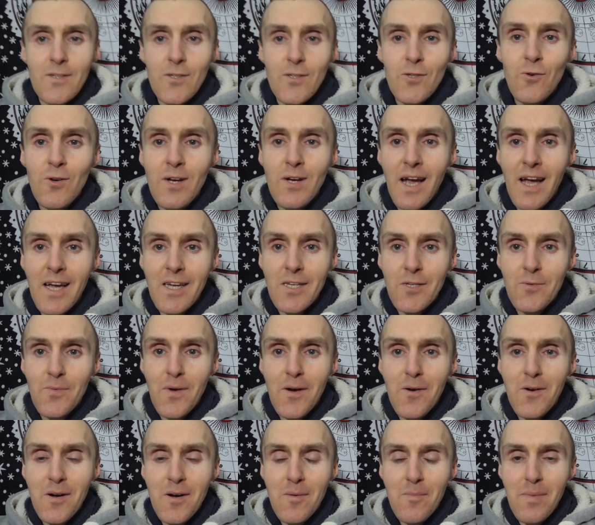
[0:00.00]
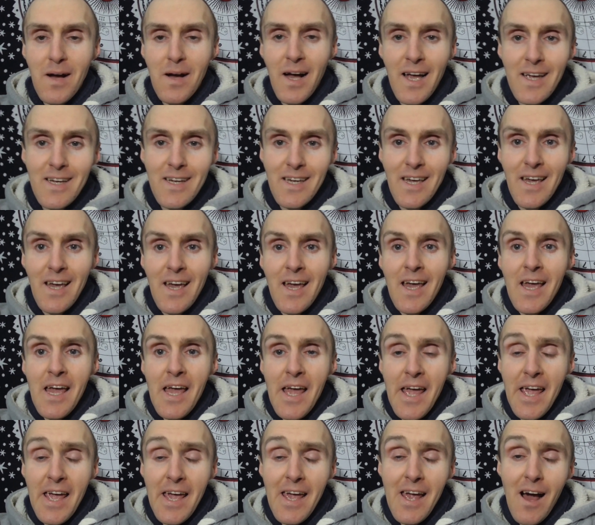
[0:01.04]
So guys, welcome back.
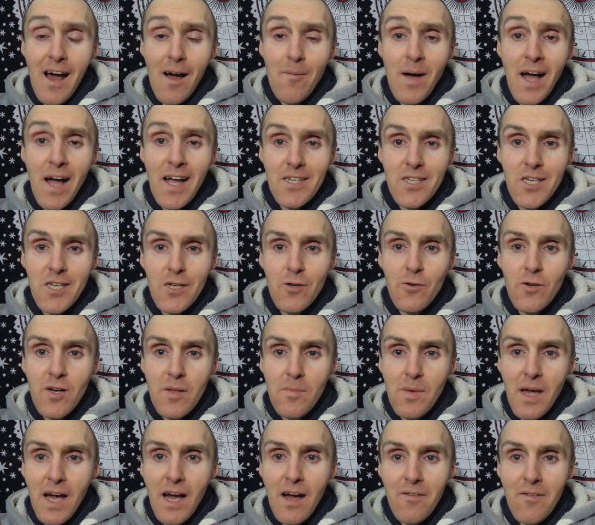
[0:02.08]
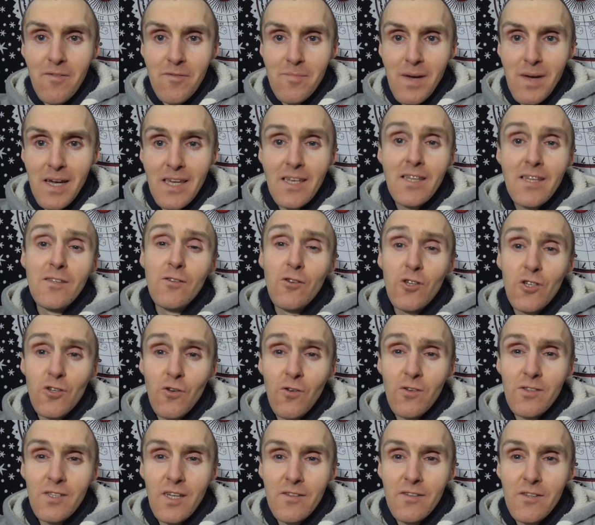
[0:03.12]
I'm actually going to be having my eating
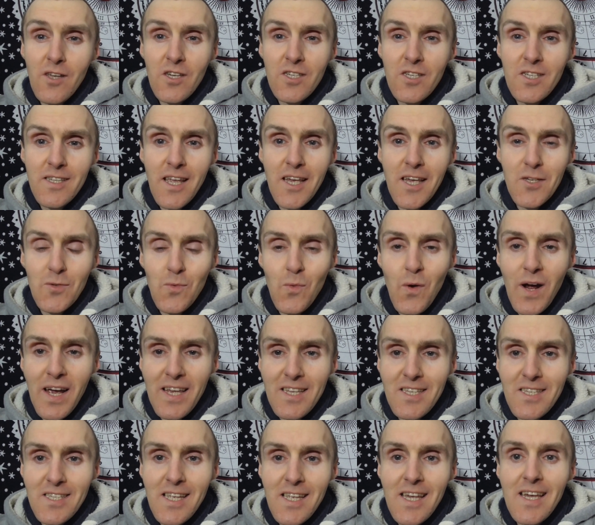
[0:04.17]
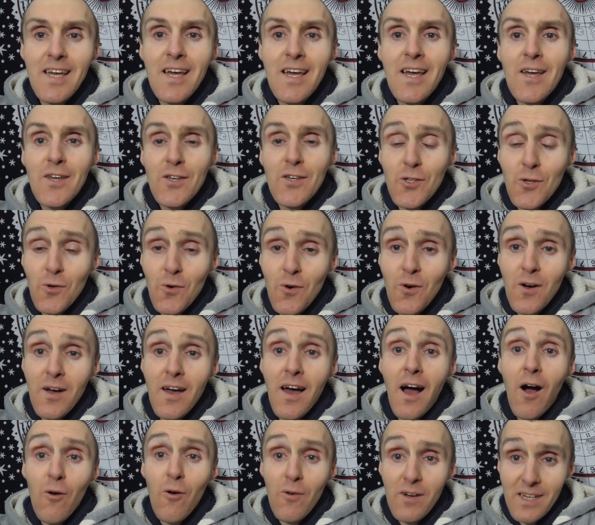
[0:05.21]
disorder nurse this Wednesday,
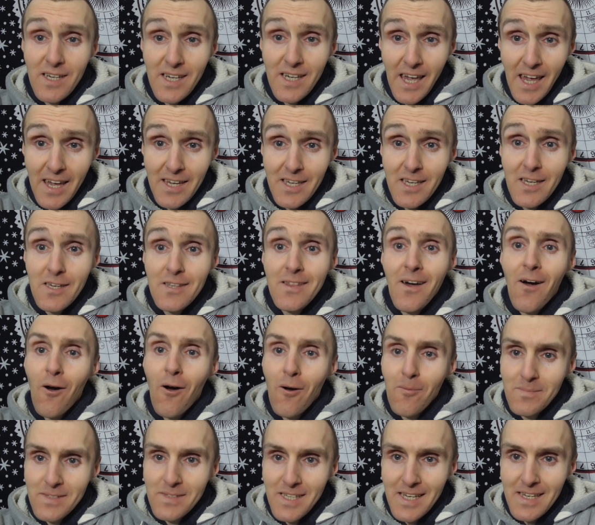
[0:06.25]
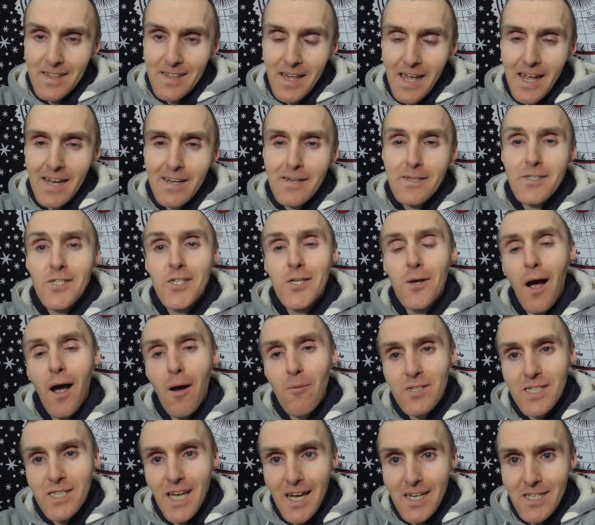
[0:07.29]
so I'll get you the update then.
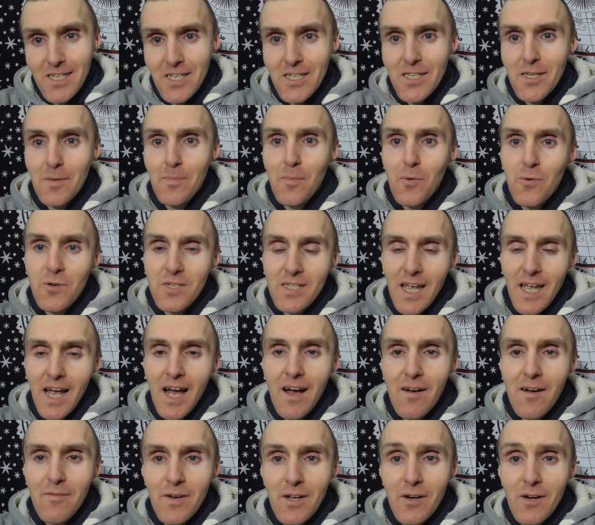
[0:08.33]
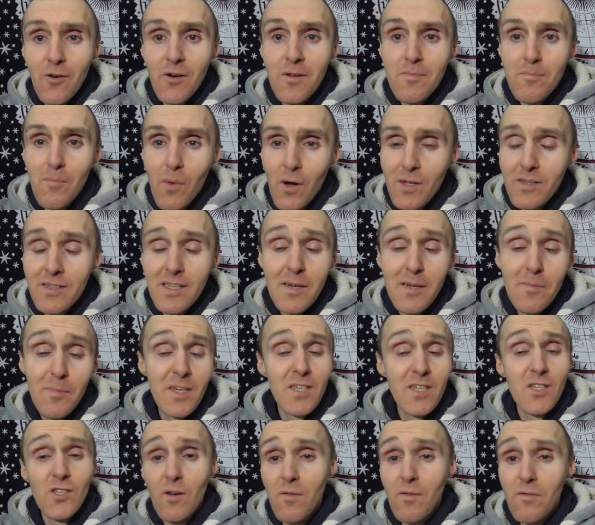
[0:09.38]
I was actually supposed to have her on Monday,
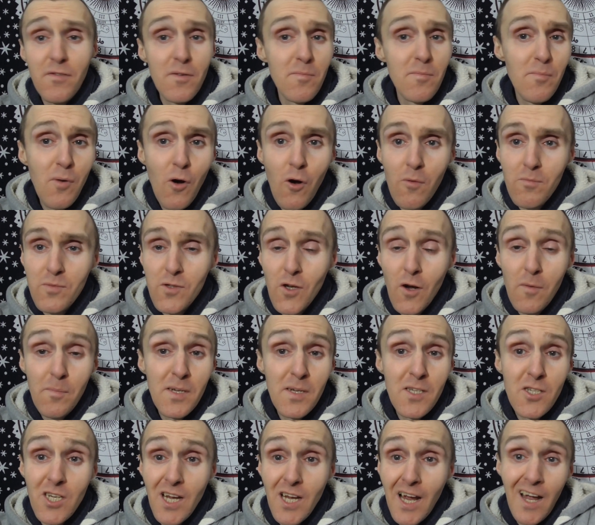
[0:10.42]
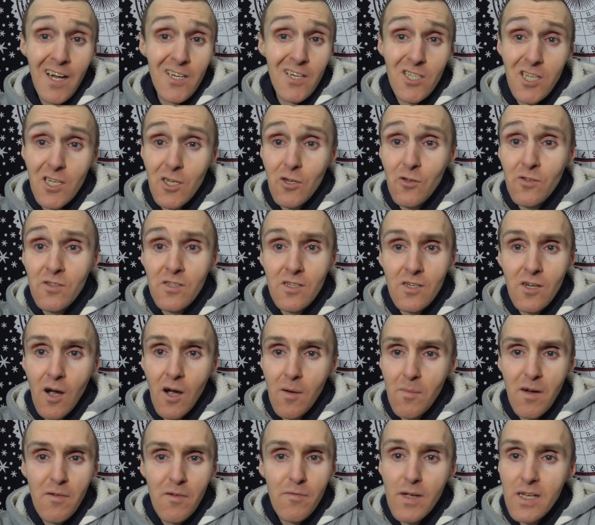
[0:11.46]
but something popped up and she actually couldn't
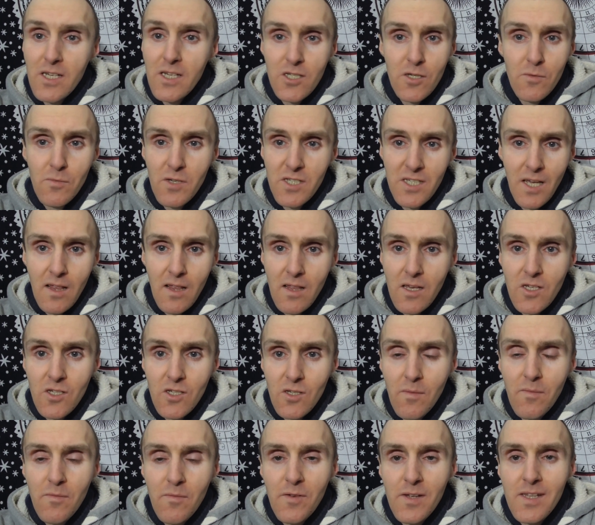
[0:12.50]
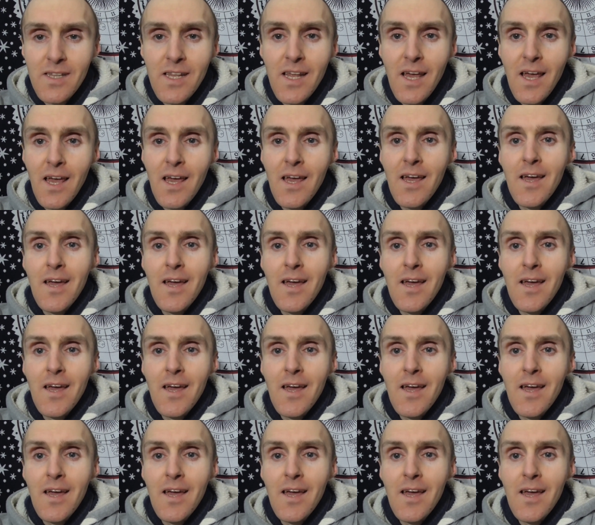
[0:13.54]
come. I think she was ill or something.